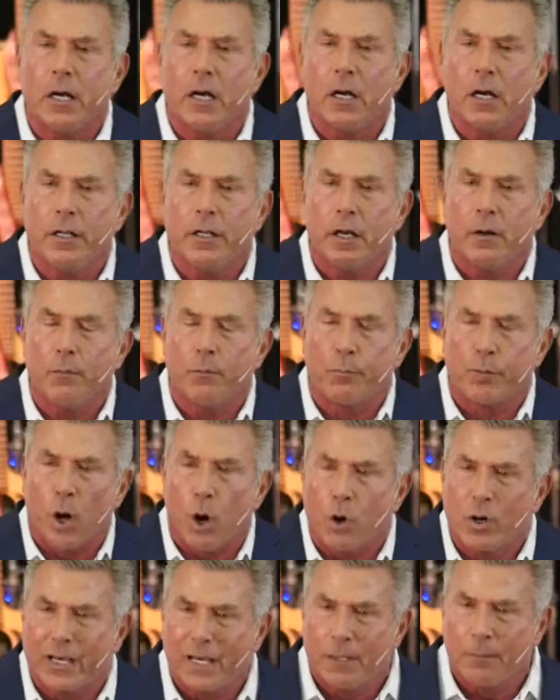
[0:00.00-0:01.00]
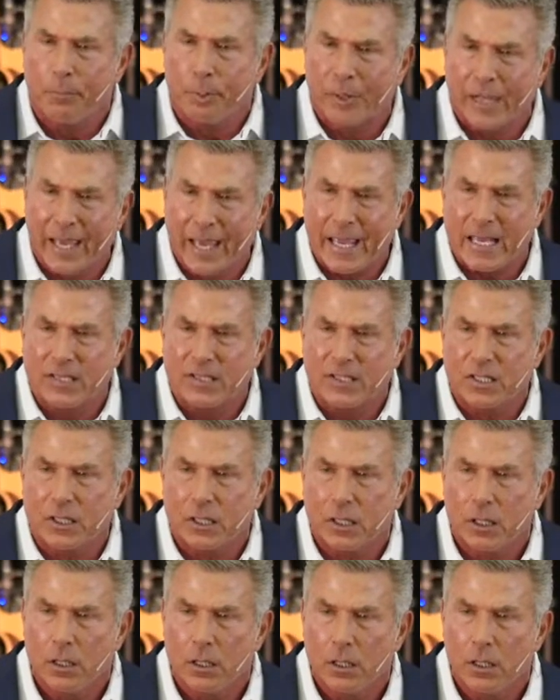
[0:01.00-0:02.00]
a, in a broken
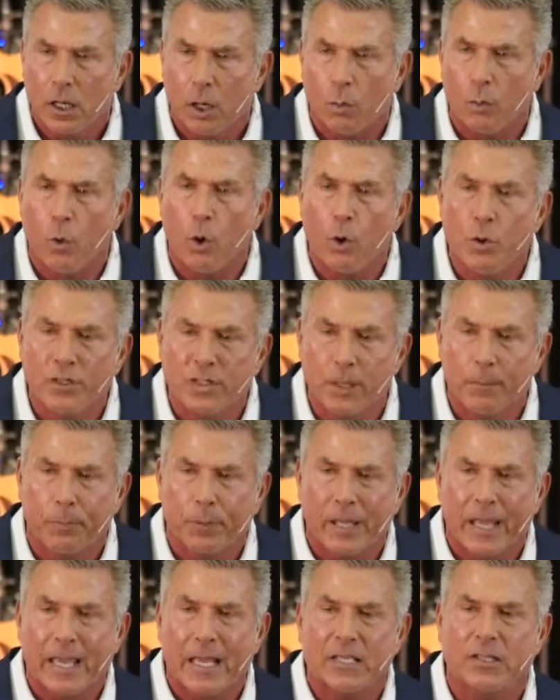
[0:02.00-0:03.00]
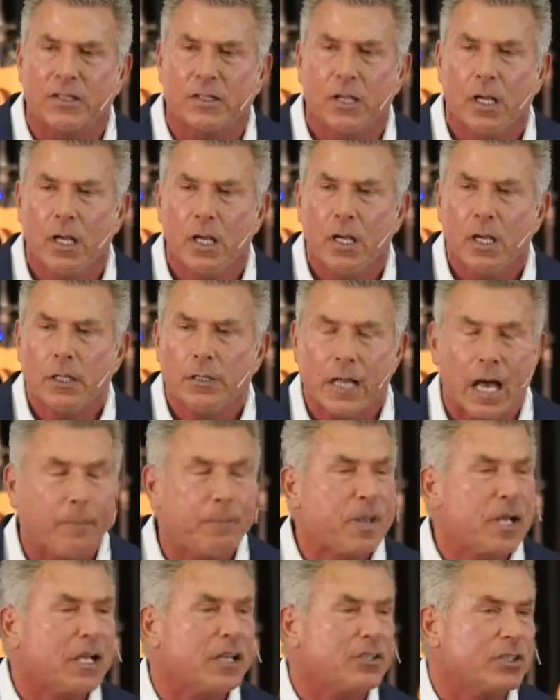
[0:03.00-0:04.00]
place, a wounded place,
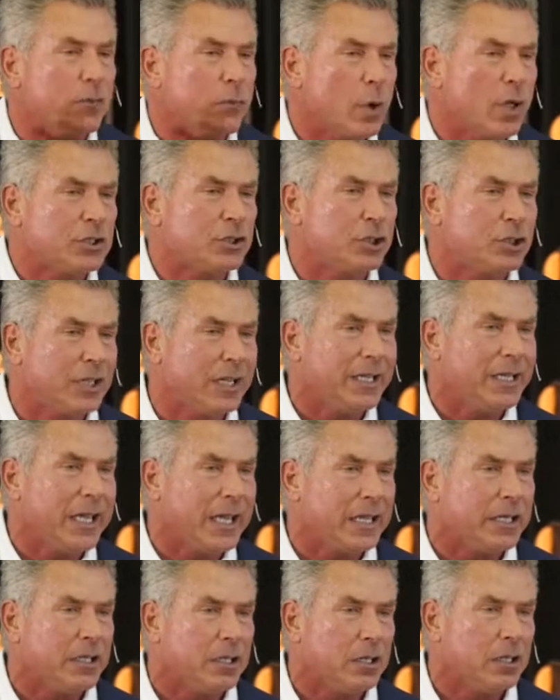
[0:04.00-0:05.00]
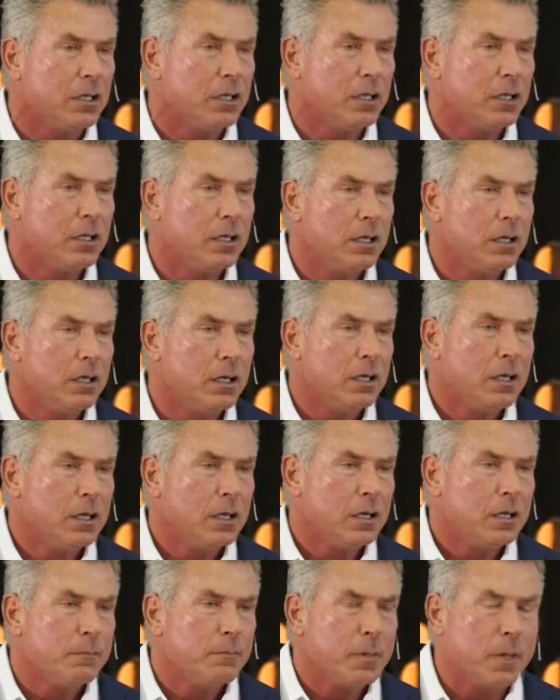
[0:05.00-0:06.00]
not because of what she did,
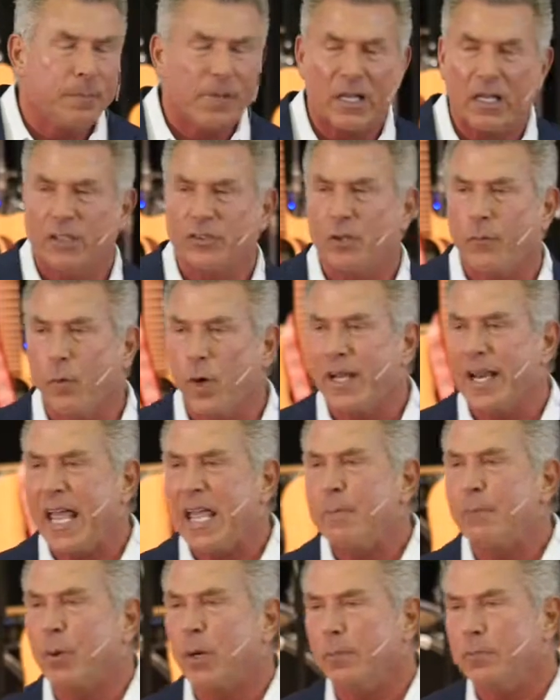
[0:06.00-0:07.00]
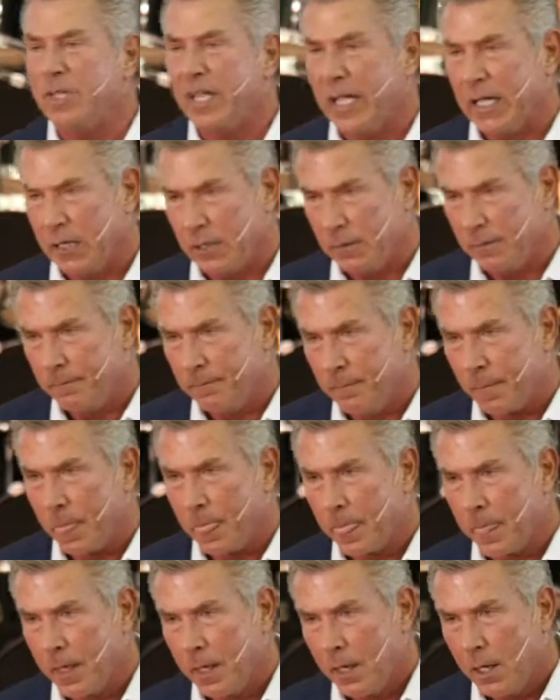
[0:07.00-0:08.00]
but because of what Abram did.
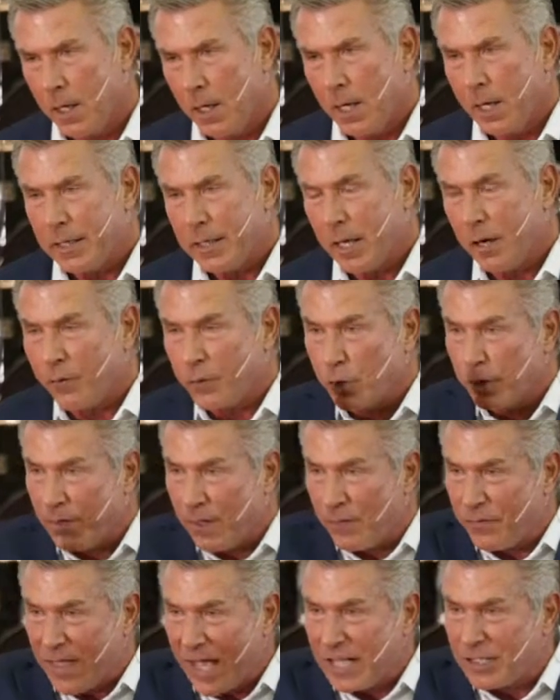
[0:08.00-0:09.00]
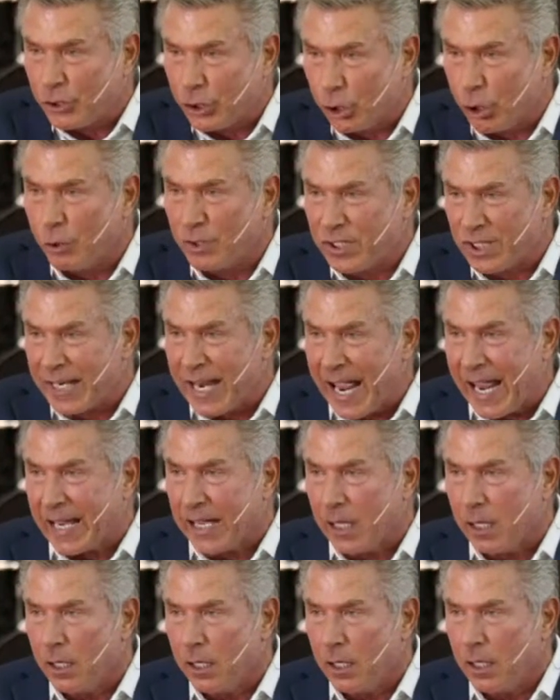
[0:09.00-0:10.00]
Yeah. Now, if, you, if that's you today,